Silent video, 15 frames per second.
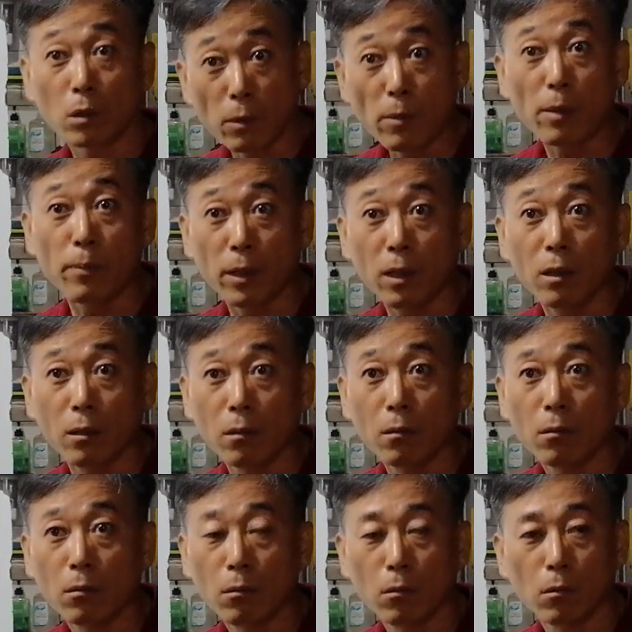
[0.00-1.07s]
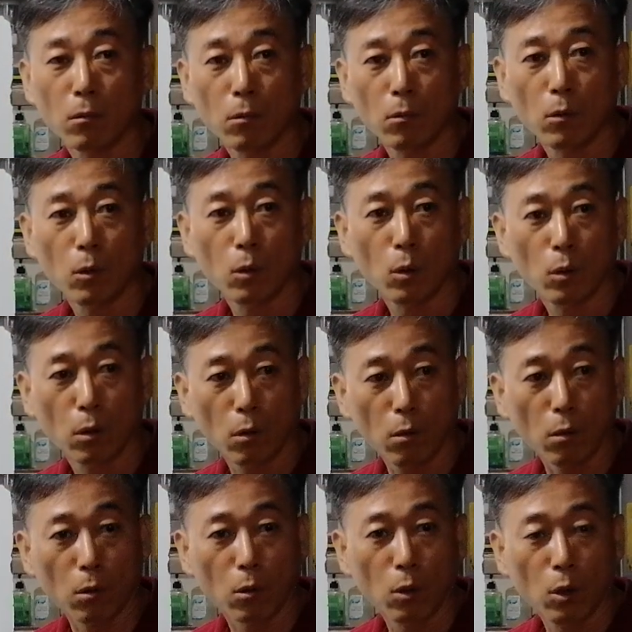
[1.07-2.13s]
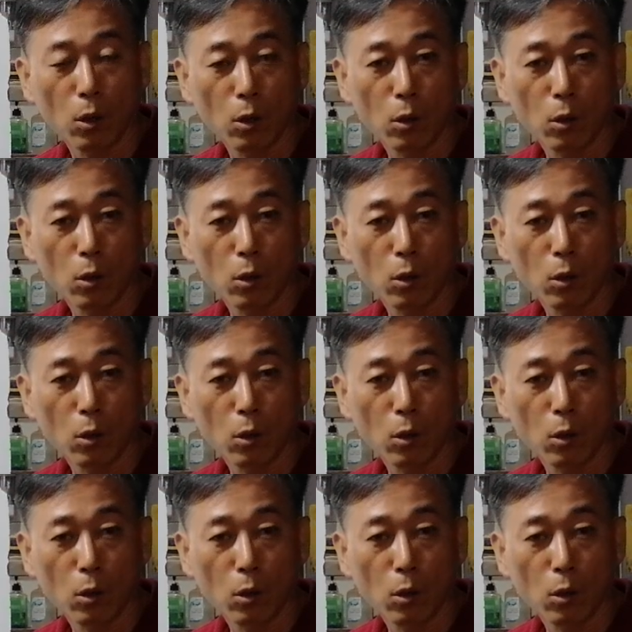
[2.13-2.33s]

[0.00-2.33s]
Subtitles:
Tama ba?